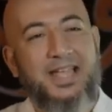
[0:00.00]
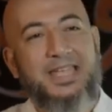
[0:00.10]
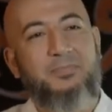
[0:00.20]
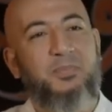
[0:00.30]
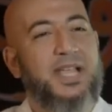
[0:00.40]

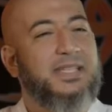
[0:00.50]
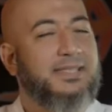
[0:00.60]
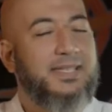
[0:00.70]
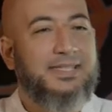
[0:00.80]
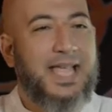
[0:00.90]
He placed
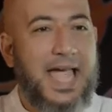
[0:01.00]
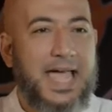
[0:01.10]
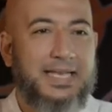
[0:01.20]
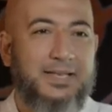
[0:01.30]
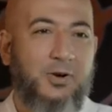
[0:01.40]
his
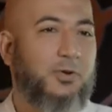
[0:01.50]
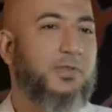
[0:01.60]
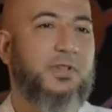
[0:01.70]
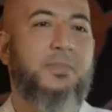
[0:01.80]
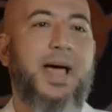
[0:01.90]
hand over
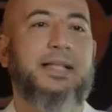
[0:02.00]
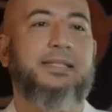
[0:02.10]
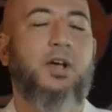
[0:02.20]
the man's